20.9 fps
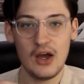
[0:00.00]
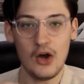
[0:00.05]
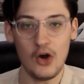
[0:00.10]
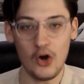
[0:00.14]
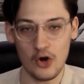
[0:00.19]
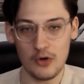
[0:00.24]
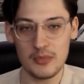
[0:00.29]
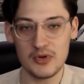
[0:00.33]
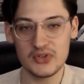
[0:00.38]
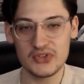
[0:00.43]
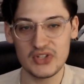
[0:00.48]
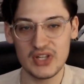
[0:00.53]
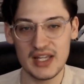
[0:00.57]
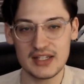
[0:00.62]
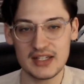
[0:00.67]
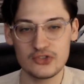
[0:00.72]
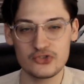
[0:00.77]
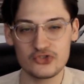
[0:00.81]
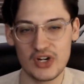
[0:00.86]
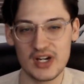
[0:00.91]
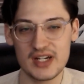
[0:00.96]
Almost
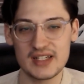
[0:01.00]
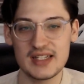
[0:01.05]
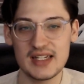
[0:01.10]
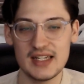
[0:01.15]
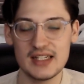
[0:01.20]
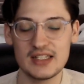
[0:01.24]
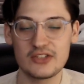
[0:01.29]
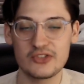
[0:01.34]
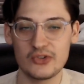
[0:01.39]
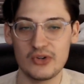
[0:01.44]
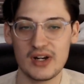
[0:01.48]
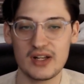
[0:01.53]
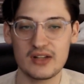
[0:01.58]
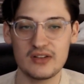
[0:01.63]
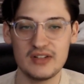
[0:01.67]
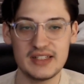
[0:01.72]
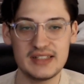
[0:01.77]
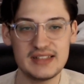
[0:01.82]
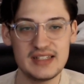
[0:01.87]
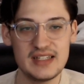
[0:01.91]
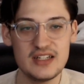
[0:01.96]
like trying to
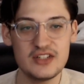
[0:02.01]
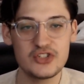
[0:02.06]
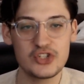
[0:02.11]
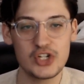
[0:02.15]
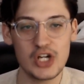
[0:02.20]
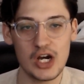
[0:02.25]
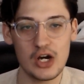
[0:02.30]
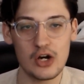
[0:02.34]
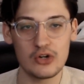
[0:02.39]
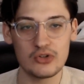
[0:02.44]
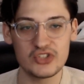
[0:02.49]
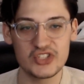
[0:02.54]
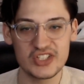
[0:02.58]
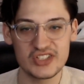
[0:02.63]
indirectly teach Gon,